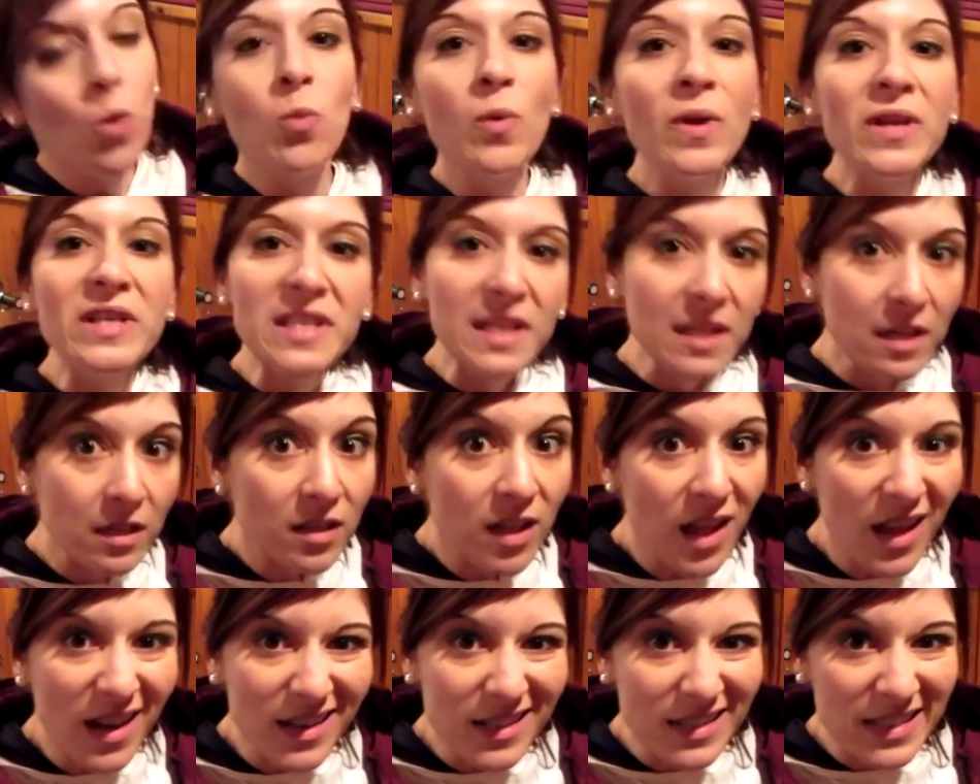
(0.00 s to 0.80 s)
We did a
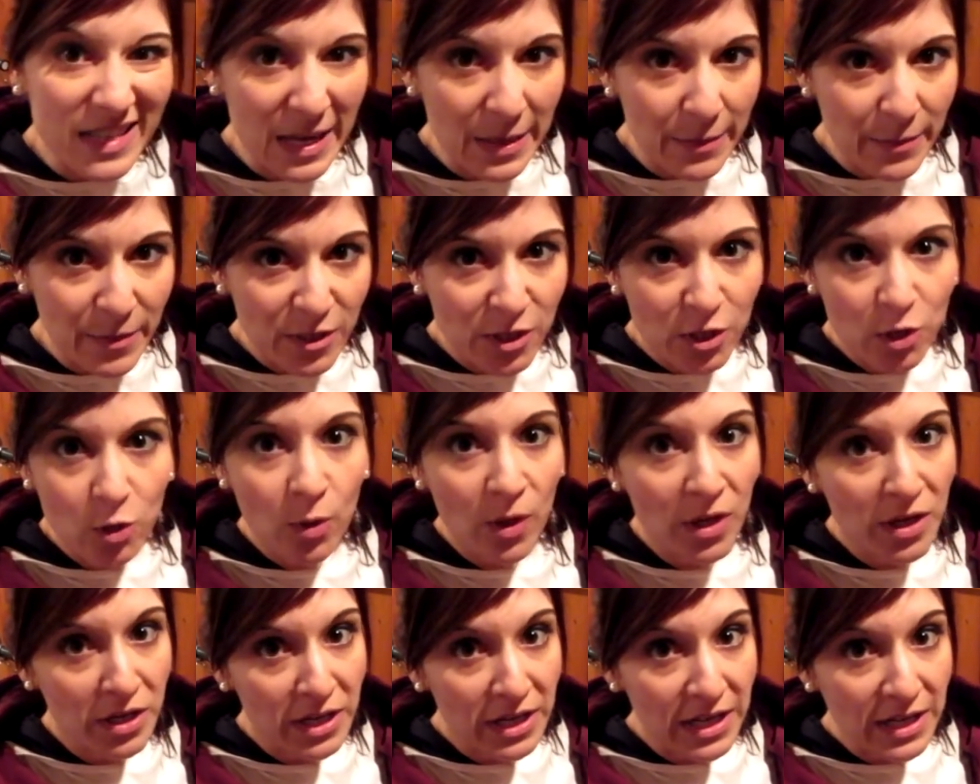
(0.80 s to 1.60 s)
lot of damage
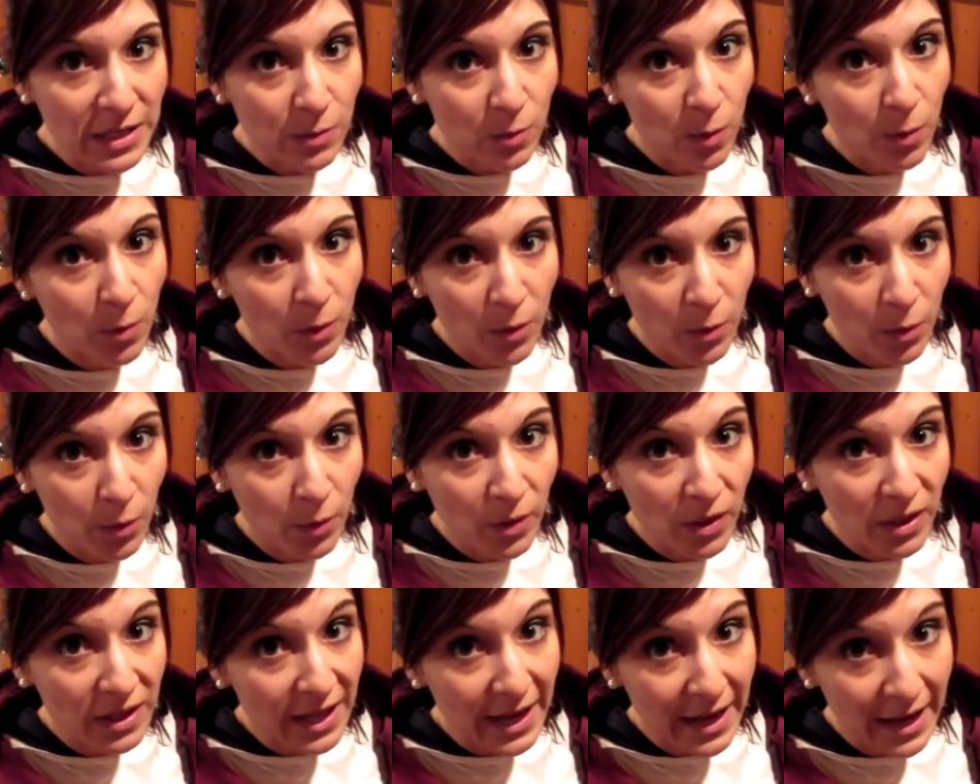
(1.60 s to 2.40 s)
to our knees when we were
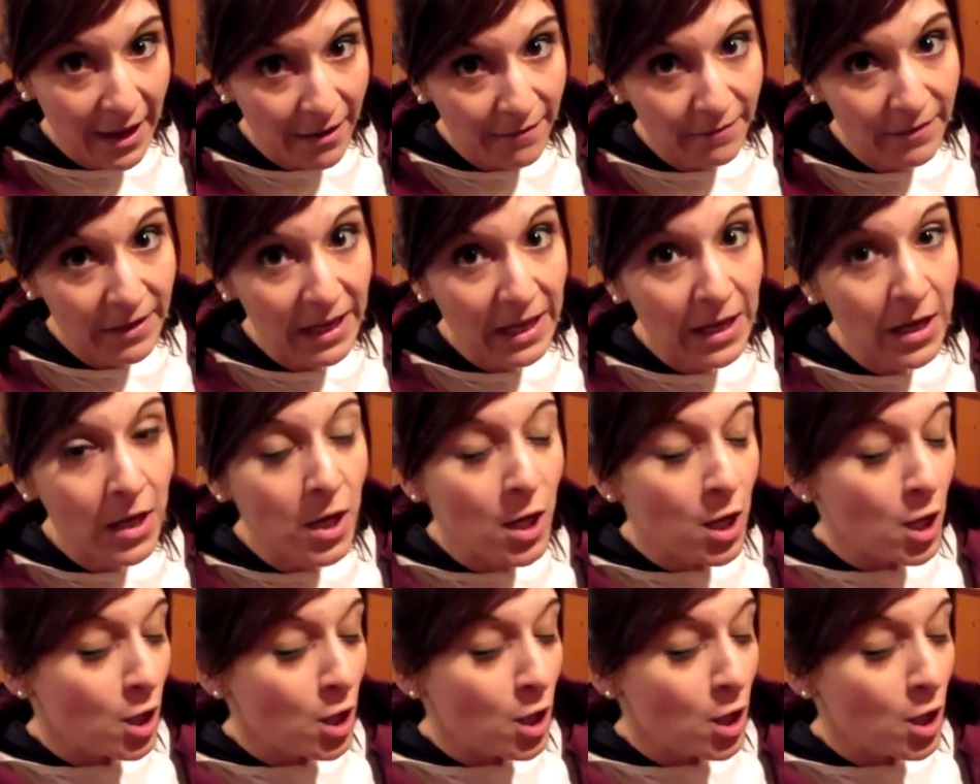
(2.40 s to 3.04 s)
really heavy.